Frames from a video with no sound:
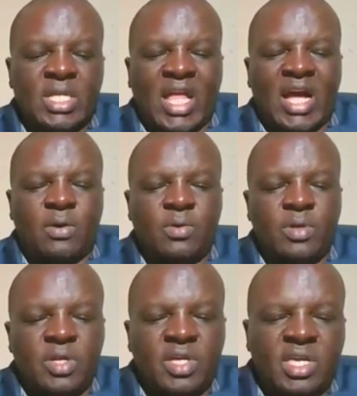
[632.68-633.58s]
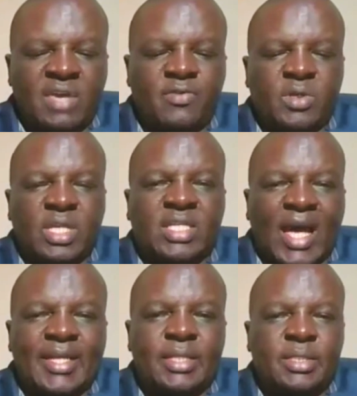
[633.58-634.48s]
Now, if you
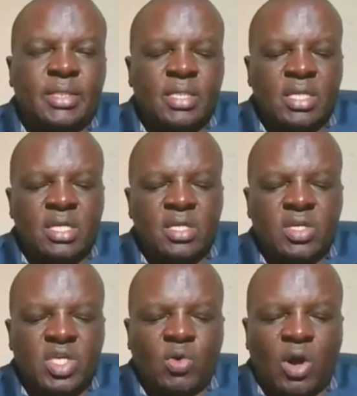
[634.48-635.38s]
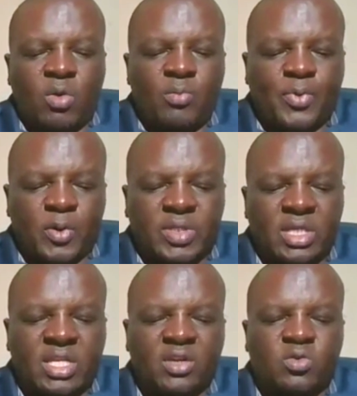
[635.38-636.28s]
decide you are
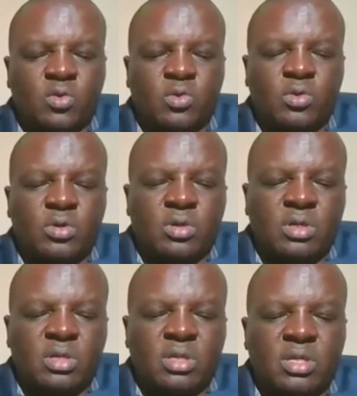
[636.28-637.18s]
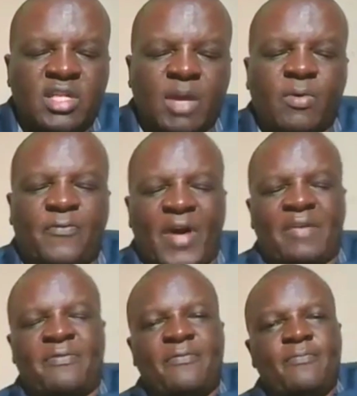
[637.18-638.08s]
proceeding to level
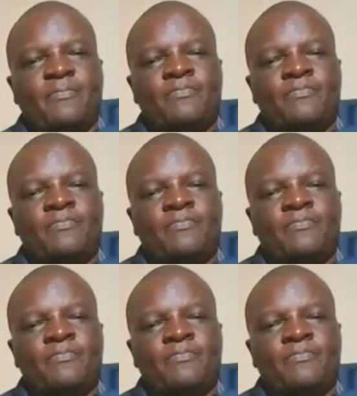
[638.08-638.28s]
5,